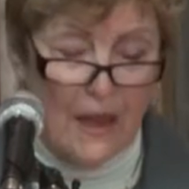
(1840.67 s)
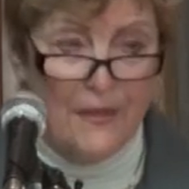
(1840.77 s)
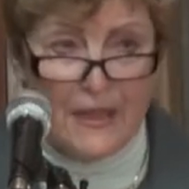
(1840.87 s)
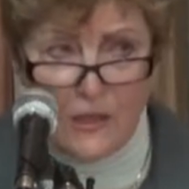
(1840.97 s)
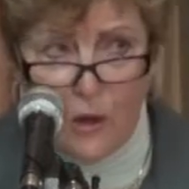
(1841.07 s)

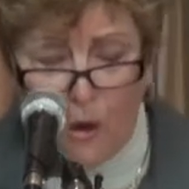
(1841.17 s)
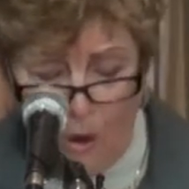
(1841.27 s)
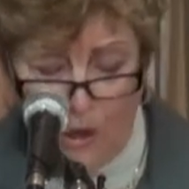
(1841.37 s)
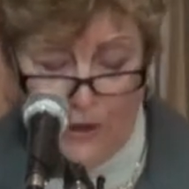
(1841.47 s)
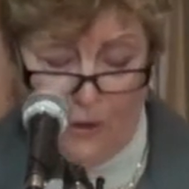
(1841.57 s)
This
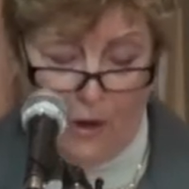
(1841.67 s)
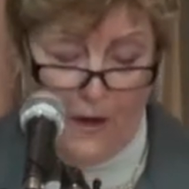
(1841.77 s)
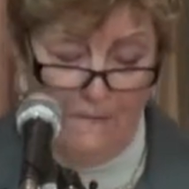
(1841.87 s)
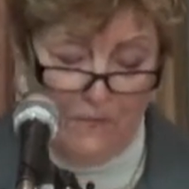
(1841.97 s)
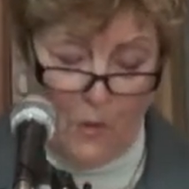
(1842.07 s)

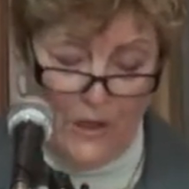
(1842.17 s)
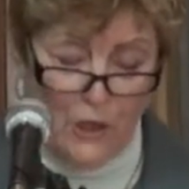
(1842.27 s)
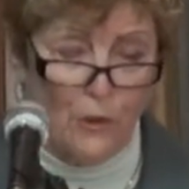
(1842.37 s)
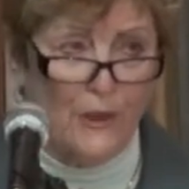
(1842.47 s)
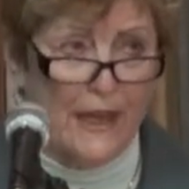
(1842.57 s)
corridor was
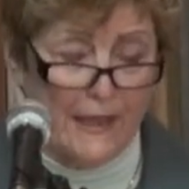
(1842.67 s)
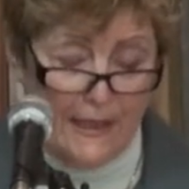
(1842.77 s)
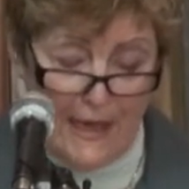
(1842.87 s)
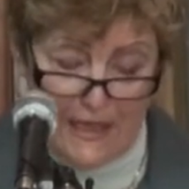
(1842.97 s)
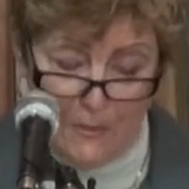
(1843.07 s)

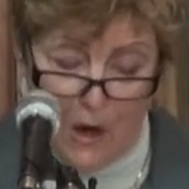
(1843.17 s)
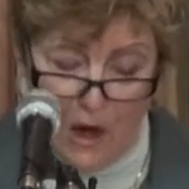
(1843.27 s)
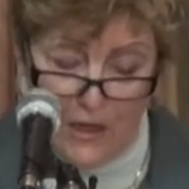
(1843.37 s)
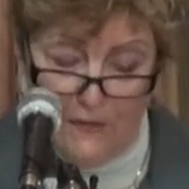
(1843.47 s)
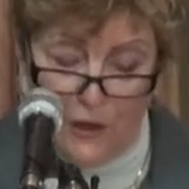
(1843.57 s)
created as
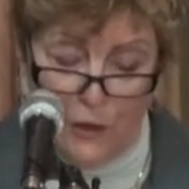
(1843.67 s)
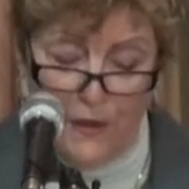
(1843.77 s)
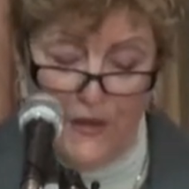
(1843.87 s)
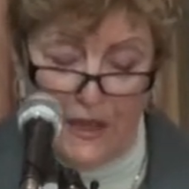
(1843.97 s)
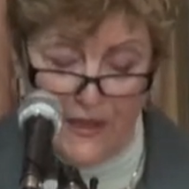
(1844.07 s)
part of the
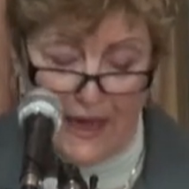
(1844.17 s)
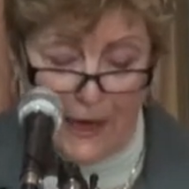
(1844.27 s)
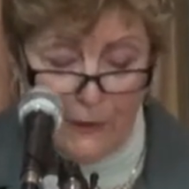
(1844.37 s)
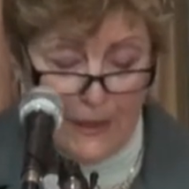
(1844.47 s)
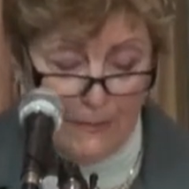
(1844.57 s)
North Delta
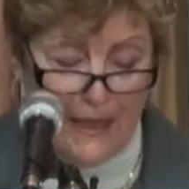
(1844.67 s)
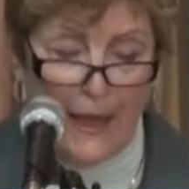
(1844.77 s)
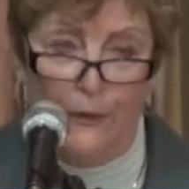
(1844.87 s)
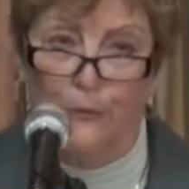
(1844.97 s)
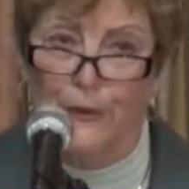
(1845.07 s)
Area
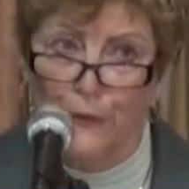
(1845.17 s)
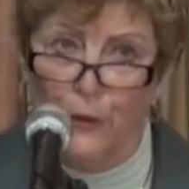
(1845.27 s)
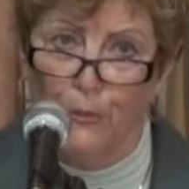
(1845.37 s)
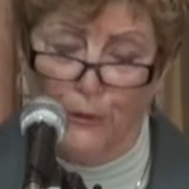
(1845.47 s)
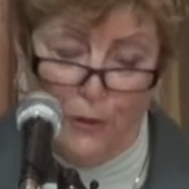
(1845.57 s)
Plan
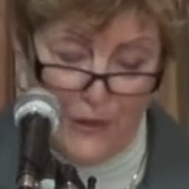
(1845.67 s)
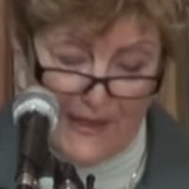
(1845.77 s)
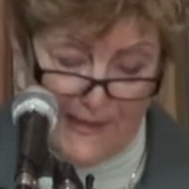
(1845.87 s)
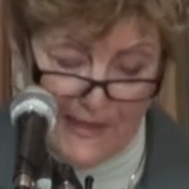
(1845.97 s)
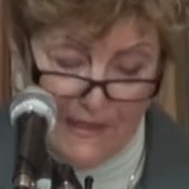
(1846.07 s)
review
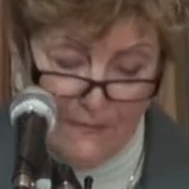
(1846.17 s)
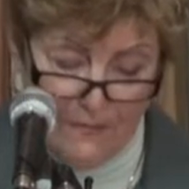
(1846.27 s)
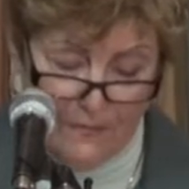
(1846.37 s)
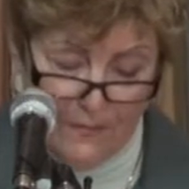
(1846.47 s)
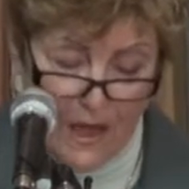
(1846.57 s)
process.
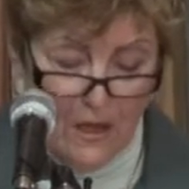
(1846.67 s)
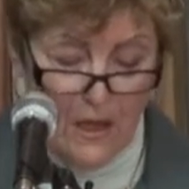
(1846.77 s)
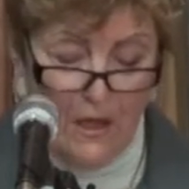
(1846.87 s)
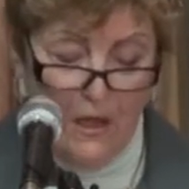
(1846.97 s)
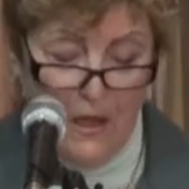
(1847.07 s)

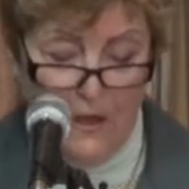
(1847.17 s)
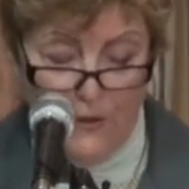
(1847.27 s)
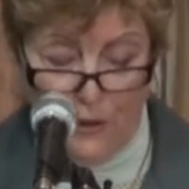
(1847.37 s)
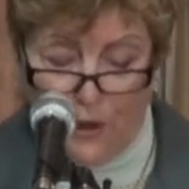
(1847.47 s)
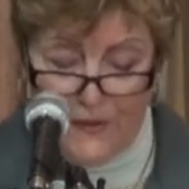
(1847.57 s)

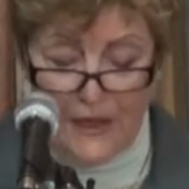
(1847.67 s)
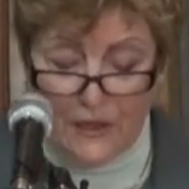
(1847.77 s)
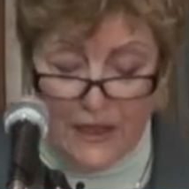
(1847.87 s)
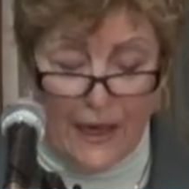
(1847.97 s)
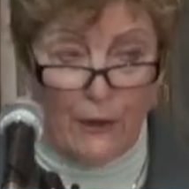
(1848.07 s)
The North
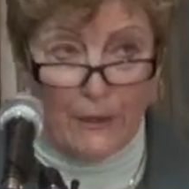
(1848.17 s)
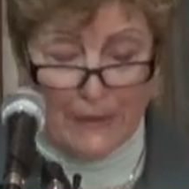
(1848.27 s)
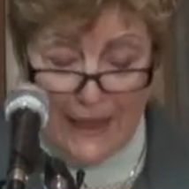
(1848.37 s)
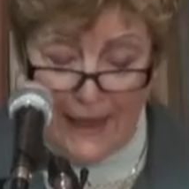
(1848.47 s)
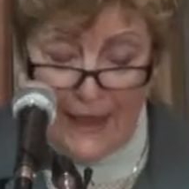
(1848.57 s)
Delta Area
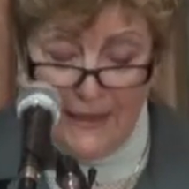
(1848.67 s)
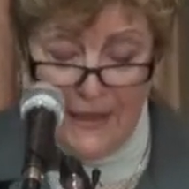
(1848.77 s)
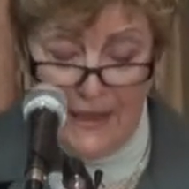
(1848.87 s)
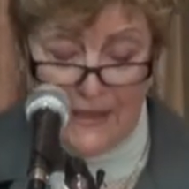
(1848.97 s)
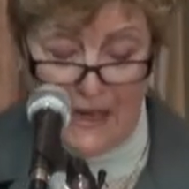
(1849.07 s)
Plan
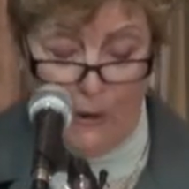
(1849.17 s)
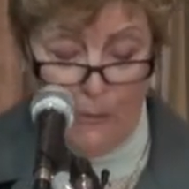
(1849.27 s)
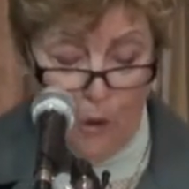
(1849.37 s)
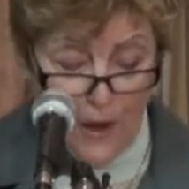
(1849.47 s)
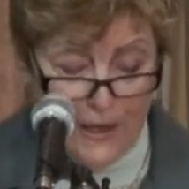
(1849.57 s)
is now
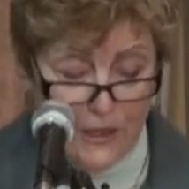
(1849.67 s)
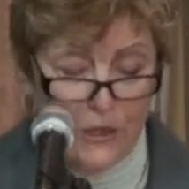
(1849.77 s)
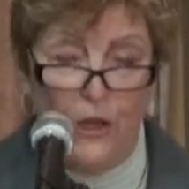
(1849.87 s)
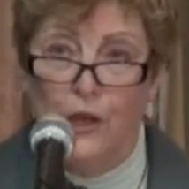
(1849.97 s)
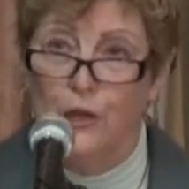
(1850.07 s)

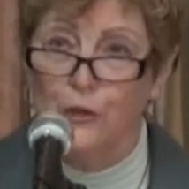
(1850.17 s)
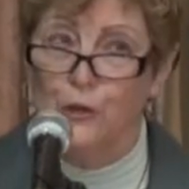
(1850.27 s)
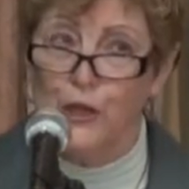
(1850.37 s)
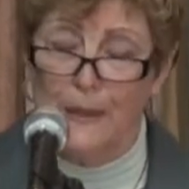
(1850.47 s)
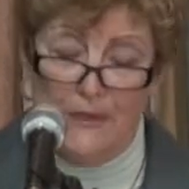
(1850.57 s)
poised to
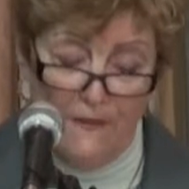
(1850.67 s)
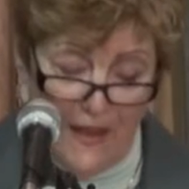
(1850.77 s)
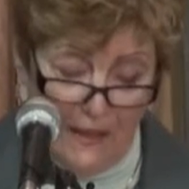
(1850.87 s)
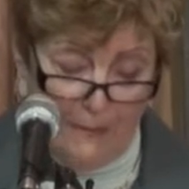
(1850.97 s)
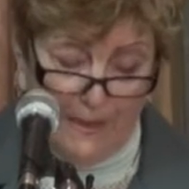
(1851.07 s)
shape
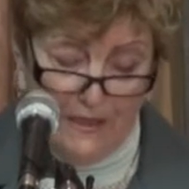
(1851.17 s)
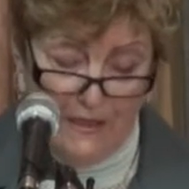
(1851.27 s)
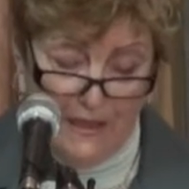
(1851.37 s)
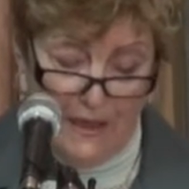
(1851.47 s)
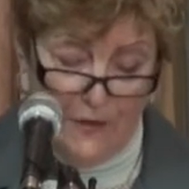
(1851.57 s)

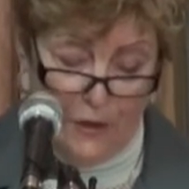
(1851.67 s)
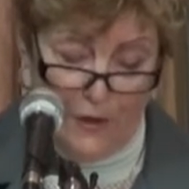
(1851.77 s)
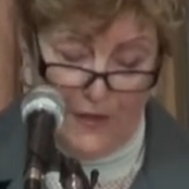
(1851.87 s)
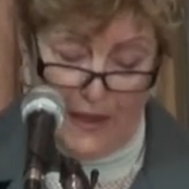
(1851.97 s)
development in the North